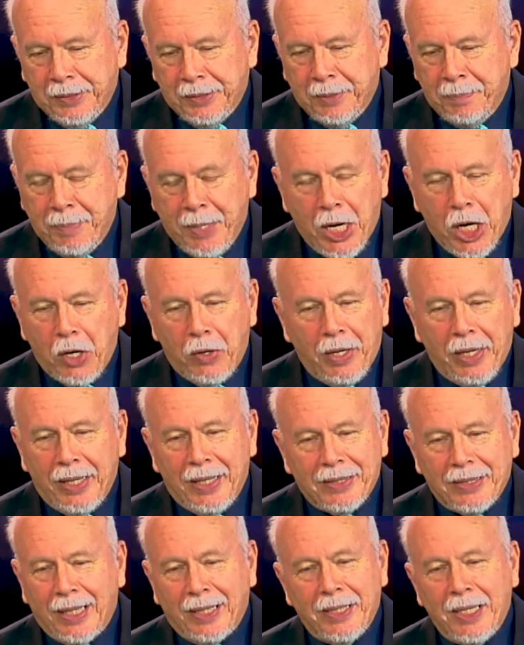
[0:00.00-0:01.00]
And Mary
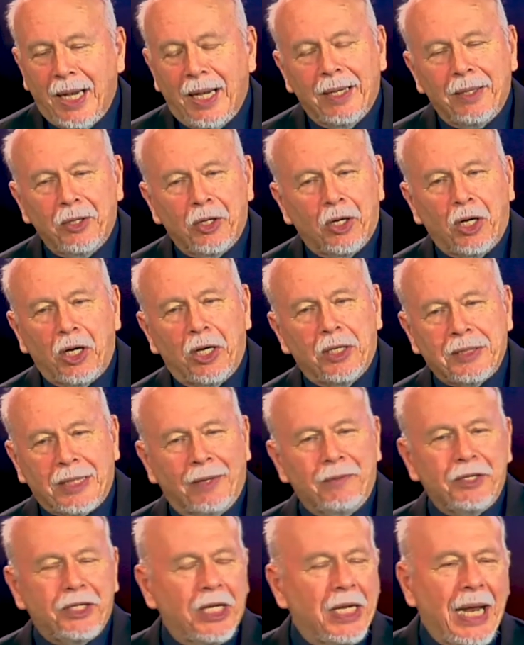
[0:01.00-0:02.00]
is a young girl,
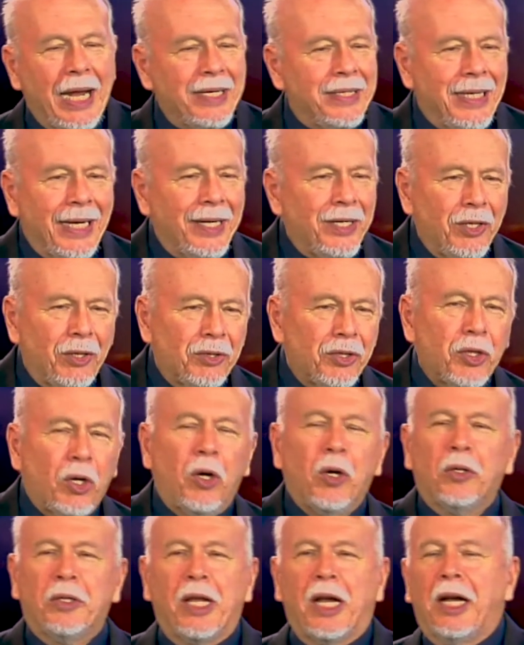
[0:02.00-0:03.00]
17, 18 years
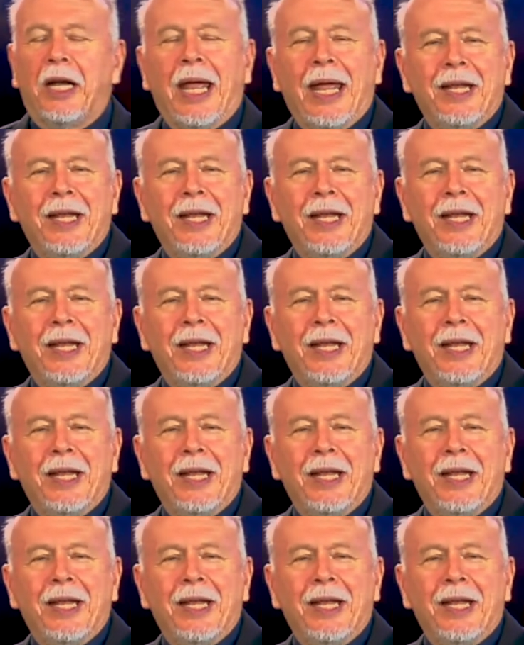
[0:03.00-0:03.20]
old, and an